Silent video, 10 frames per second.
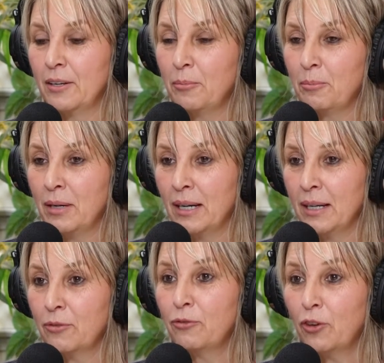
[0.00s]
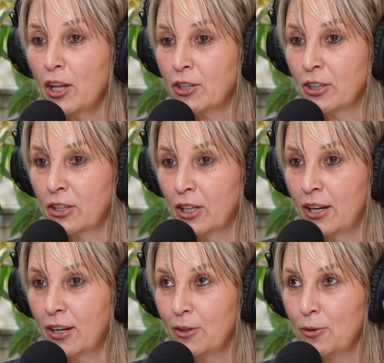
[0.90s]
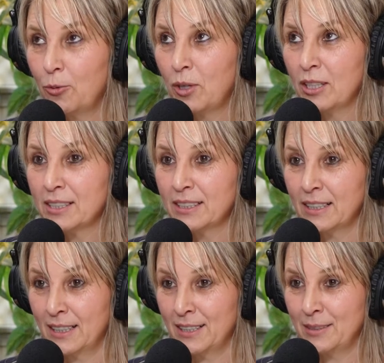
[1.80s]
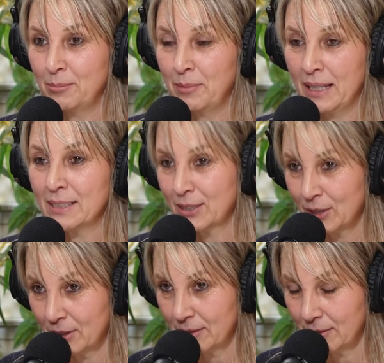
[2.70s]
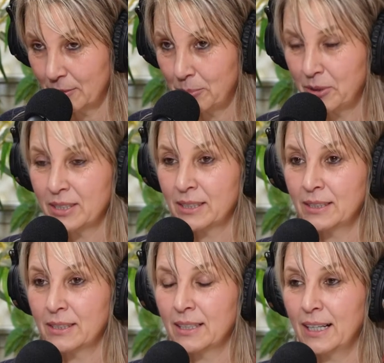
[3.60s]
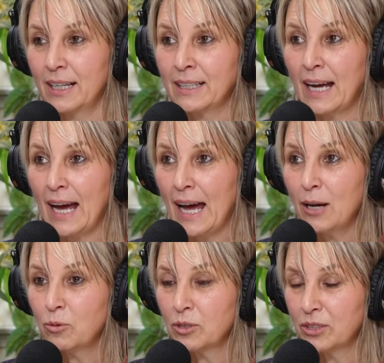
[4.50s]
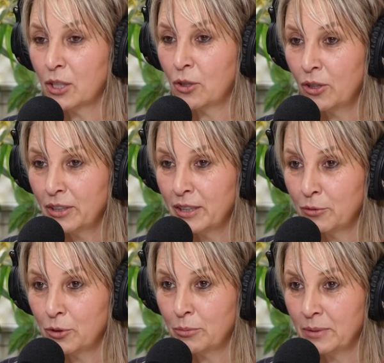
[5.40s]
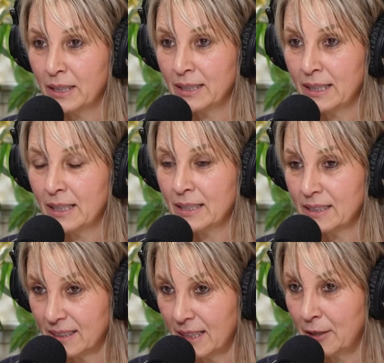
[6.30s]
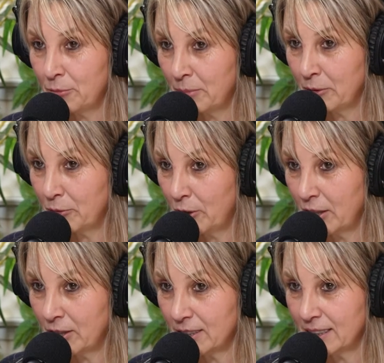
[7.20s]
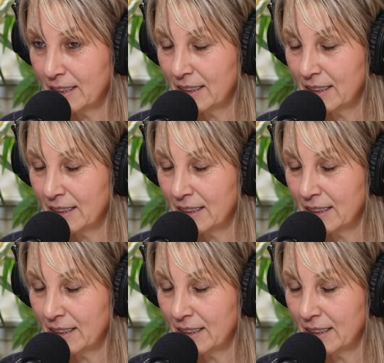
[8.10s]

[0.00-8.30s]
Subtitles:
my father-in-law was in men's prison, and I was the only woman, save my father's